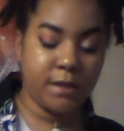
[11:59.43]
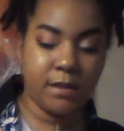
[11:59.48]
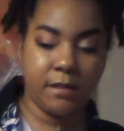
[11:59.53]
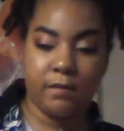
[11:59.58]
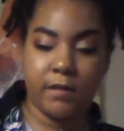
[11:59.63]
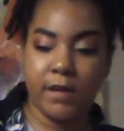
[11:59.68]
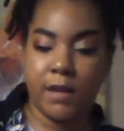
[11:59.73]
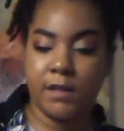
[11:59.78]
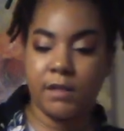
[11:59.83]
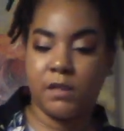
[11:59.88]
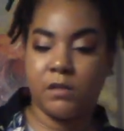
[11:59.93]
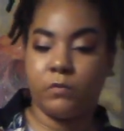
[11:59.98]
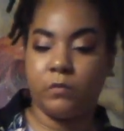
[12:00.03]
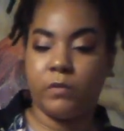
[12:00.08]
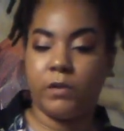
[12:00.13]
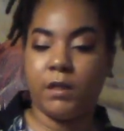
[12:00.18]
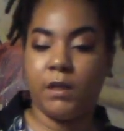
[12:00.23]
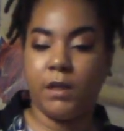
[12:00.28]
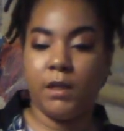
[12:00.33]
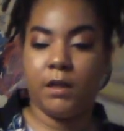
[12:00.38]
That's
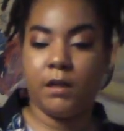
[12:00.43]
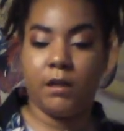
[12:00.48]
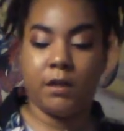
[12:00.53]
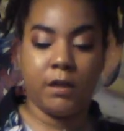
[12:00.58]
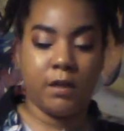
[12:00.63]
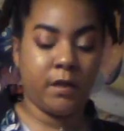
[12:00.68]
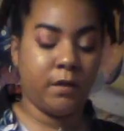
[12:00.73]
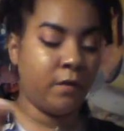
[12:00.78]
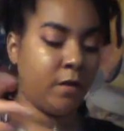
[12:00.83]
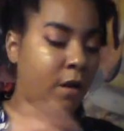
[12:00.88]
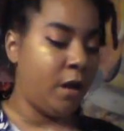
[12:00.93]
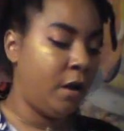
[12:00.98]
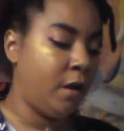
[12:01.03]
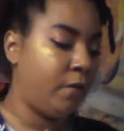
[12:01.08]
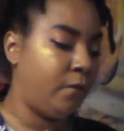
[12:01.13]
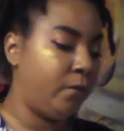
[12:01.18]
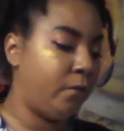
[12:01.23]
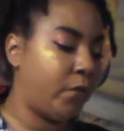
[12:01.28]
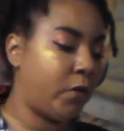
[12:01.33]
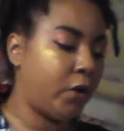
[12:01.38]
really a good
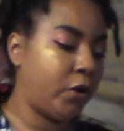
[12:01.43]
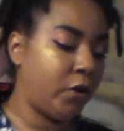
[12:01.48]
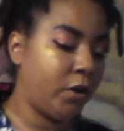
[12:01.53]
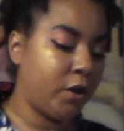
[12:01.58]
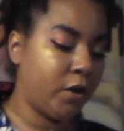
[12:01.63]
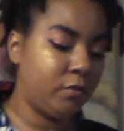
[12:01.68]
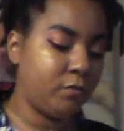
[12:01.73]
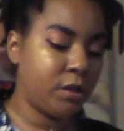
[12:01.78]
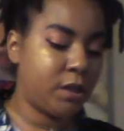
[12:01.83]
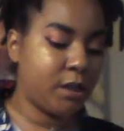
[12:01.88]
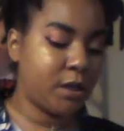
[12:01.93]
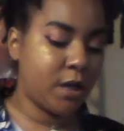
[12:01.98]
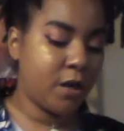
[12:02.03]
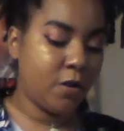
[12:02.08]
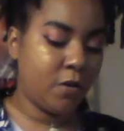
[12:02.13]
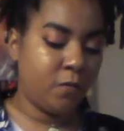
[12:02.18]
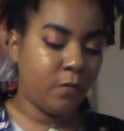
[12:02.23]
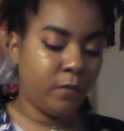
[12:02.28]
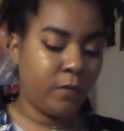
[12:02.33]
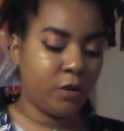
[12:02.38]
Virgo
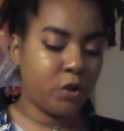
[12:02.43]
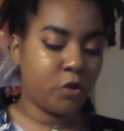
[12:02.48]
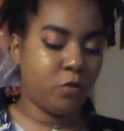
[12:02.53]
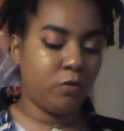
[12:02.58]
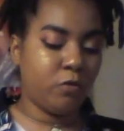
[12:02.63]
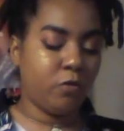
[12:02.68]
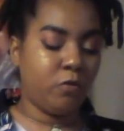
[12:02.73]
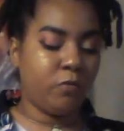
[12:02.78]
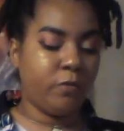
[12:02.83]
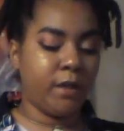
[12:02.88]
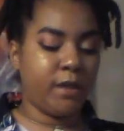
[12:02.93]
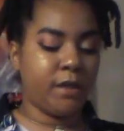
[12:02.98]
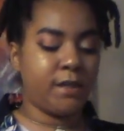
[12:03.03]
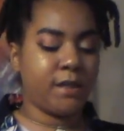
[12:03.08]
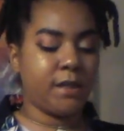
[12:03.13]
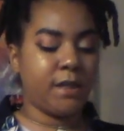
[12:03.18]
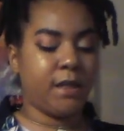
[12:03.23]
stone. Turquoise